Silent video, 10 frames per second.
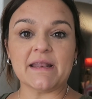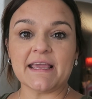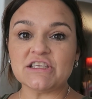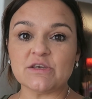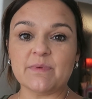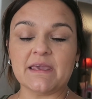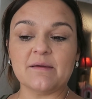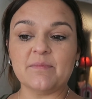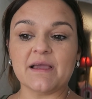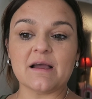at H-E-B
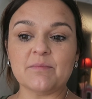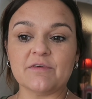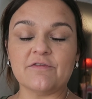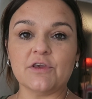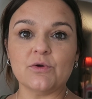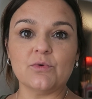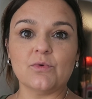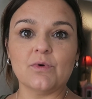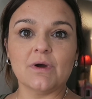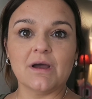and pick up a
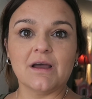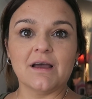few